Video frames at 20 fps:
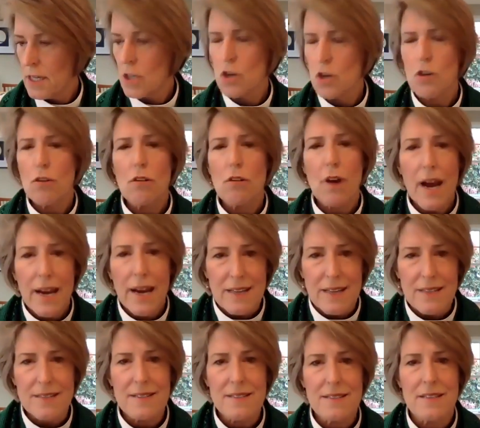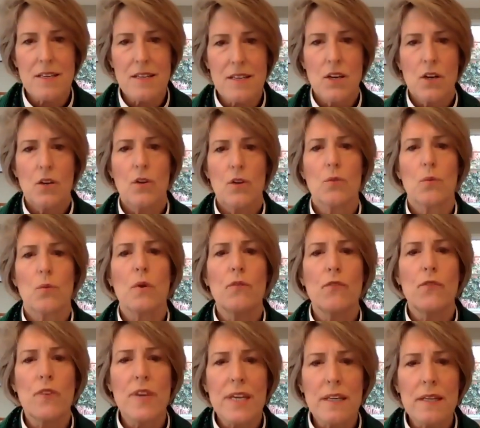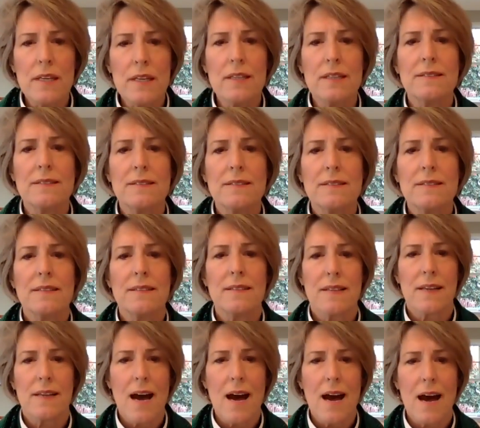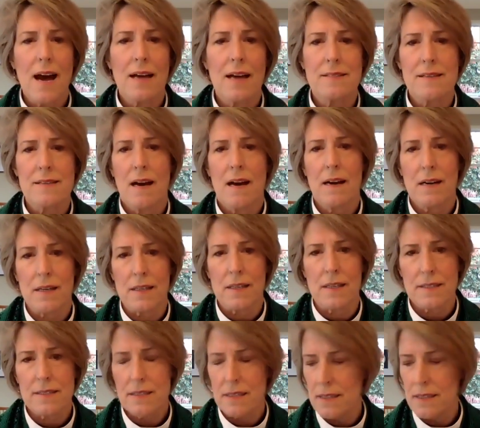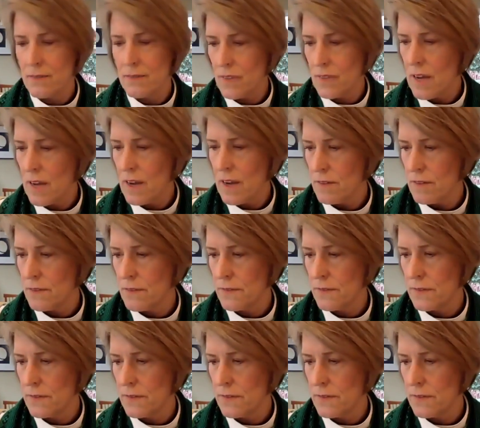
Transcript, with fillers: Christ who revealed God's heart of love.